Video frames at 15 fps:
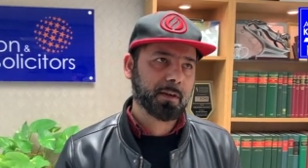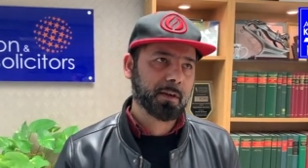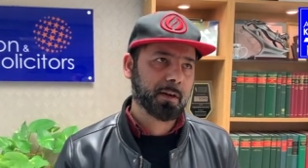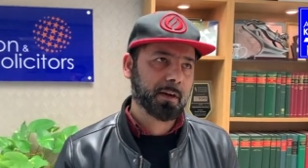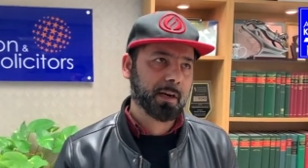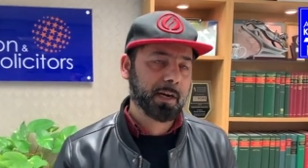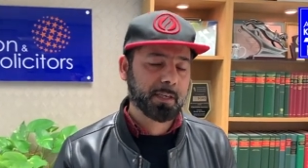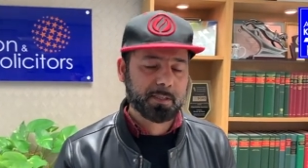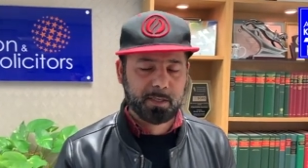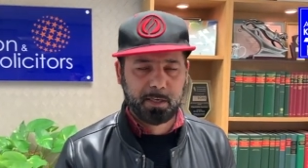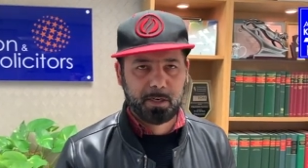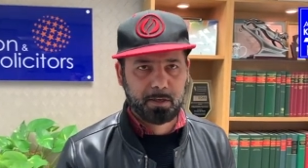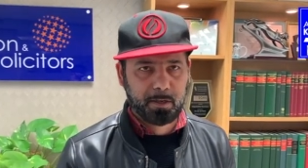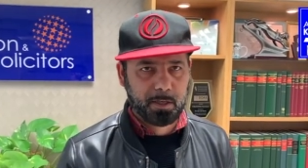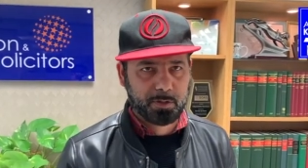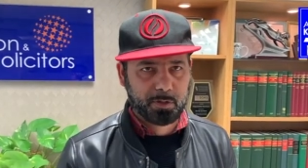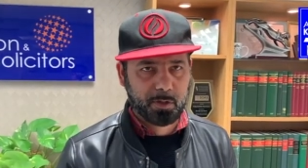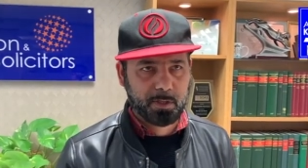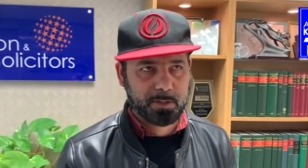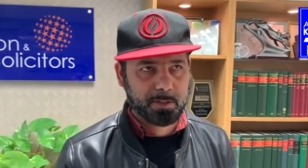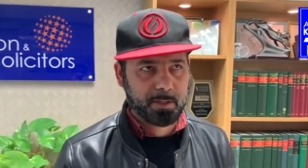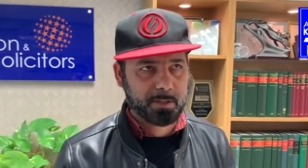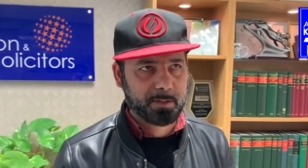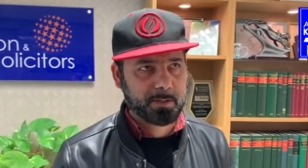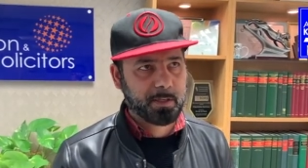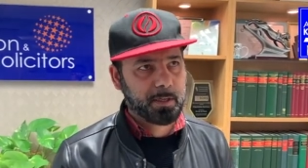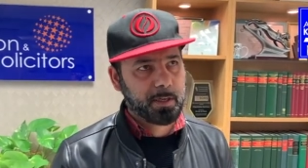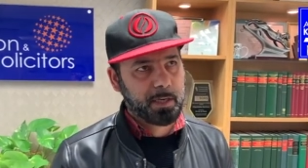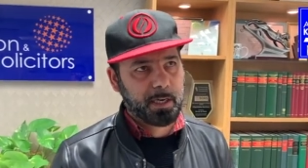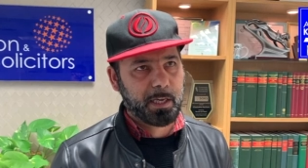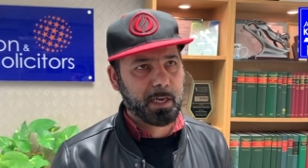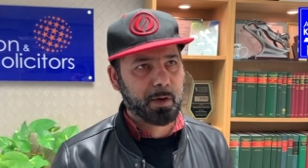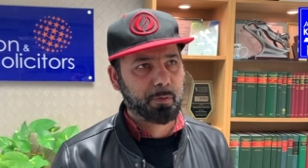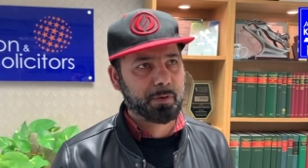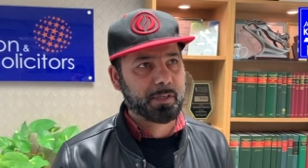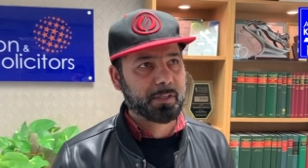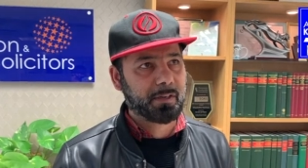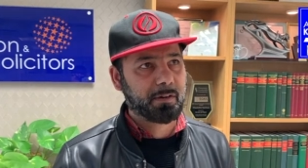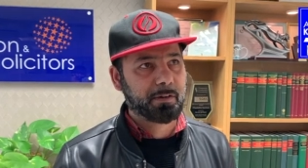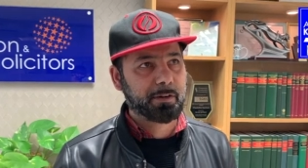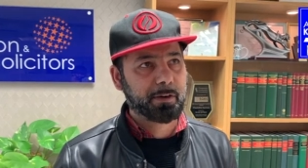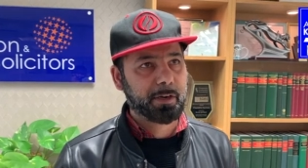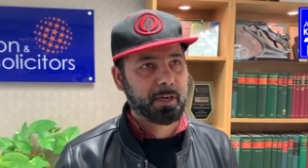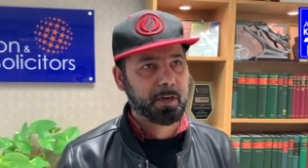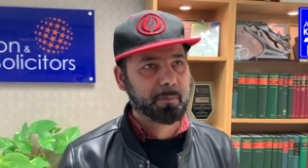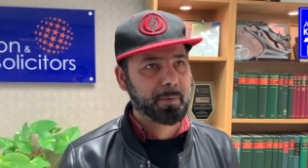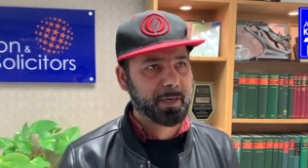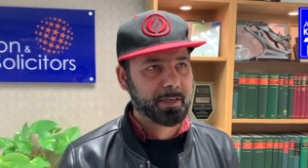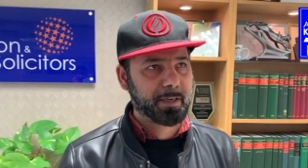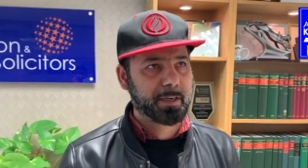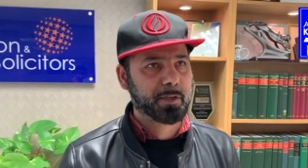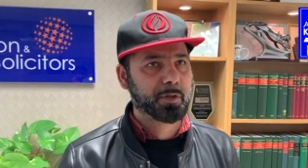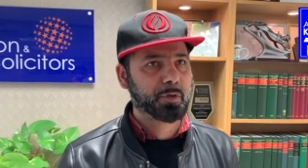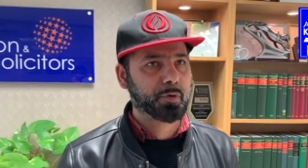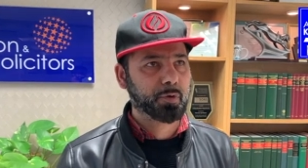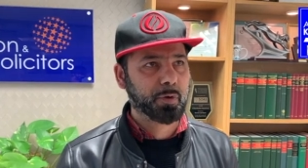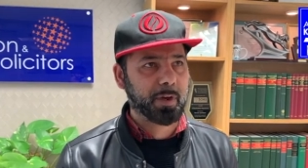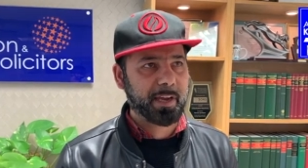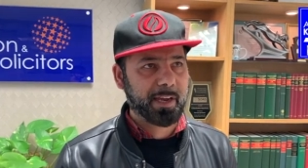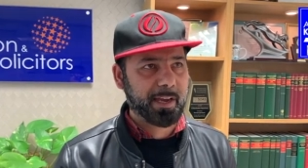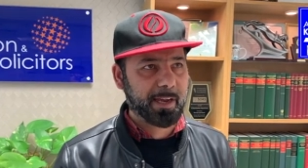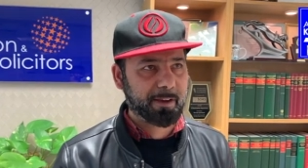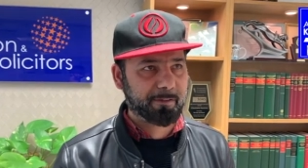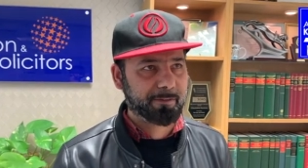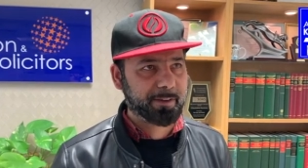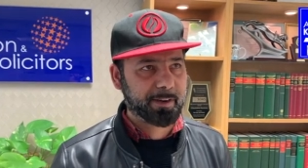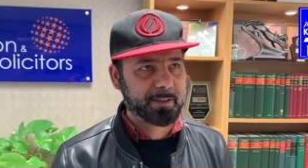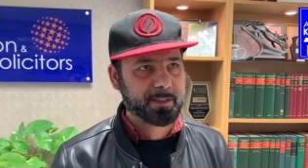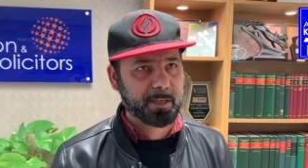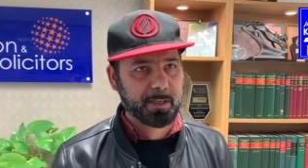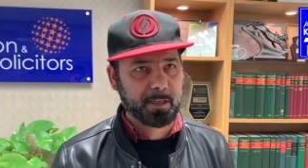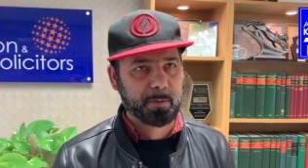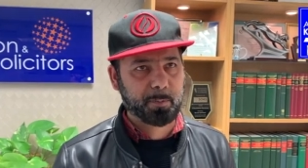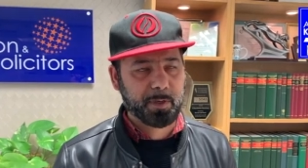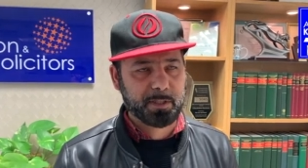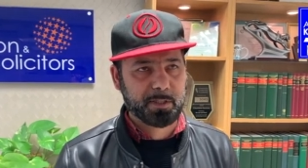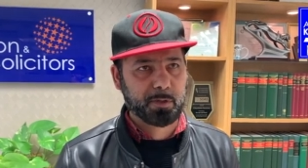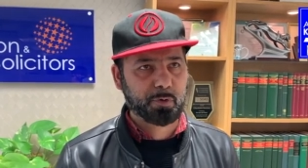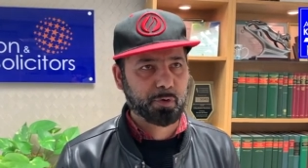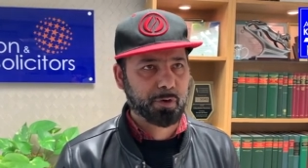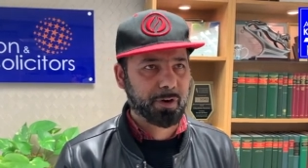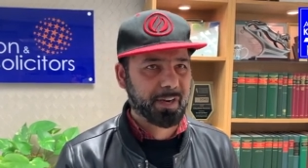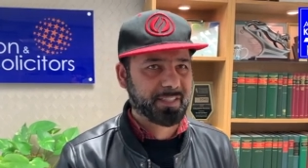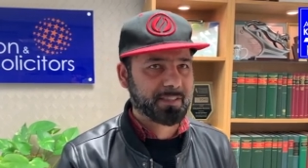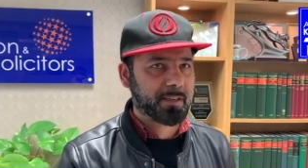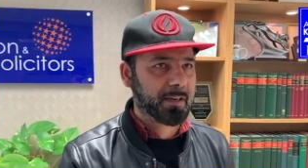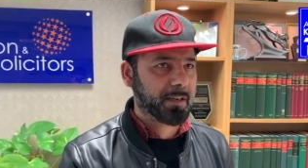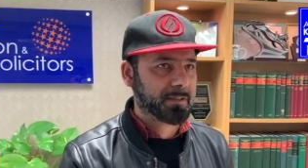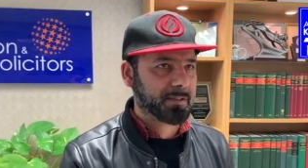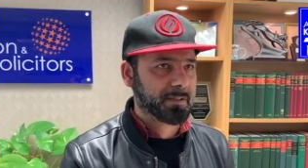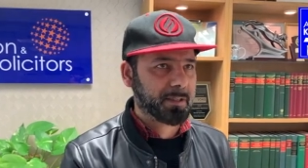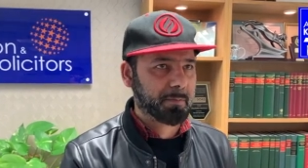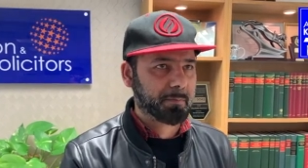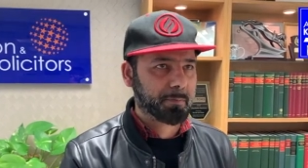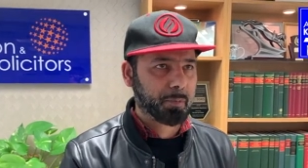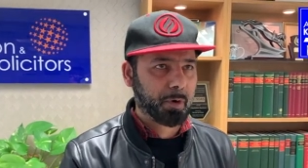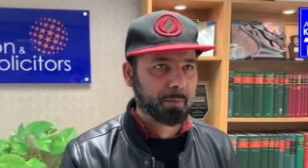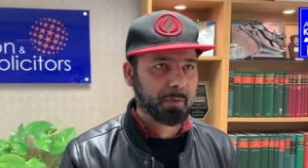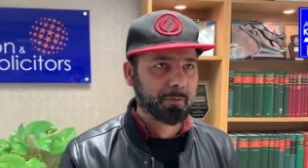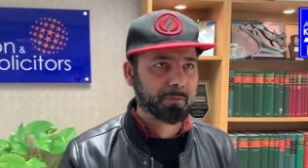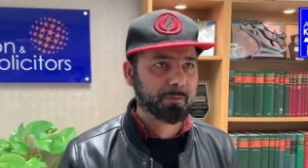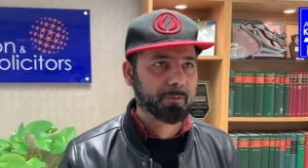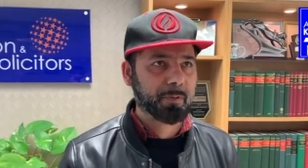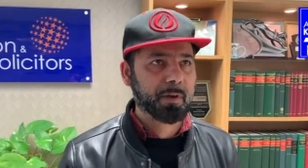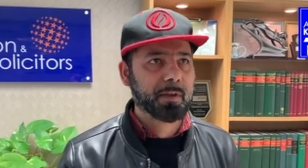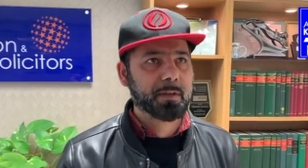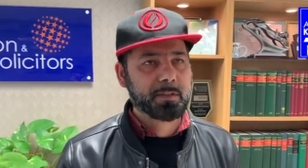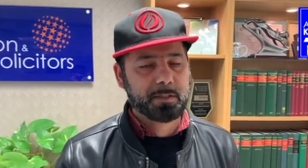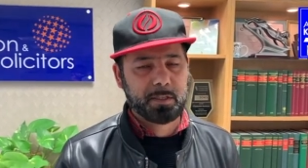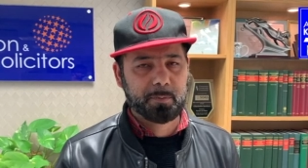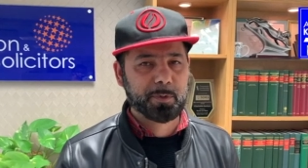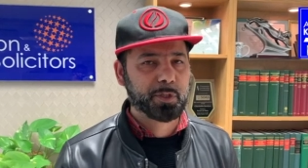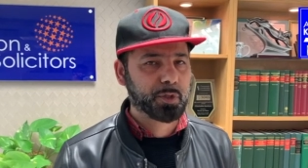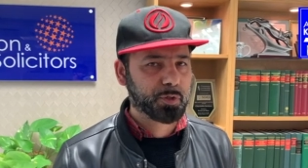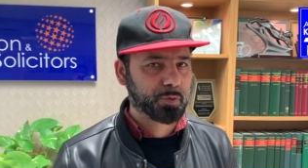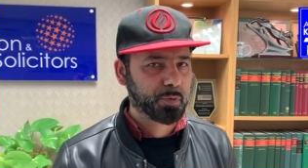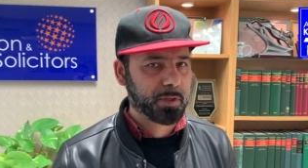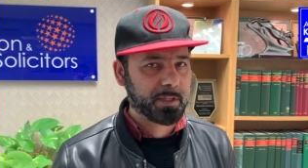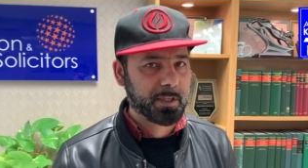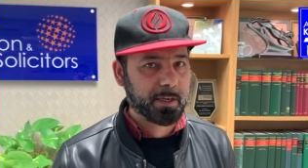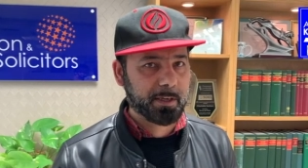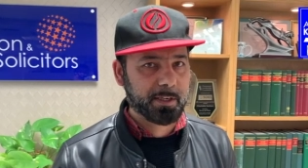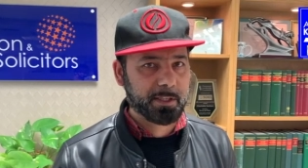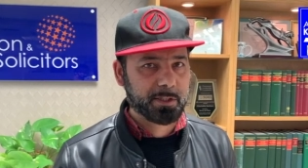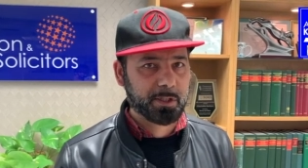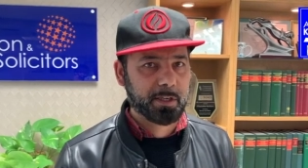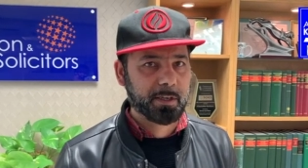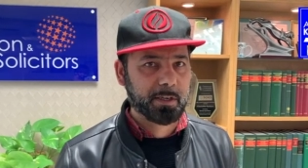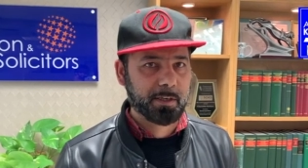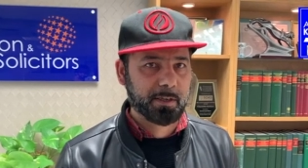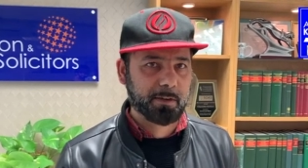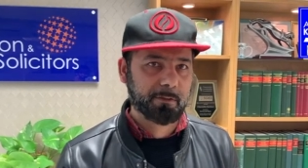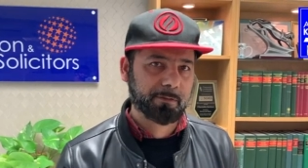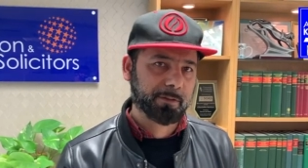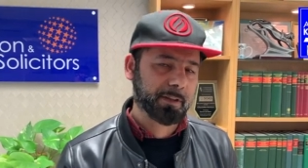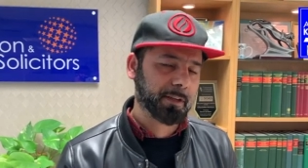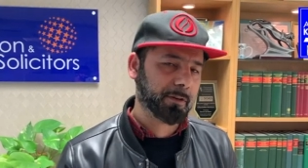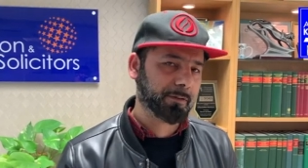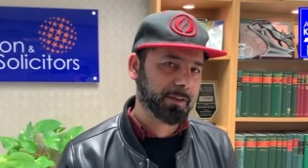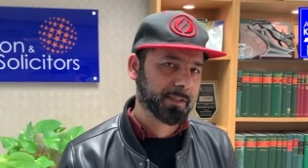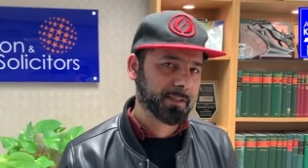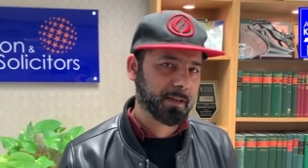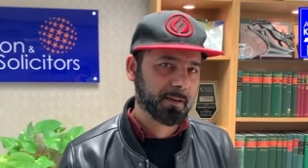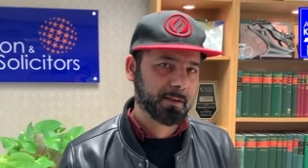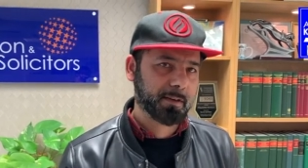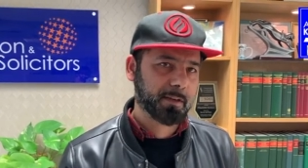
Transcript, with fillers: uh, Addison and Khan Solicitors, and I will recommend it to every single person who has got some problem, some issues with their, uh, with their visa.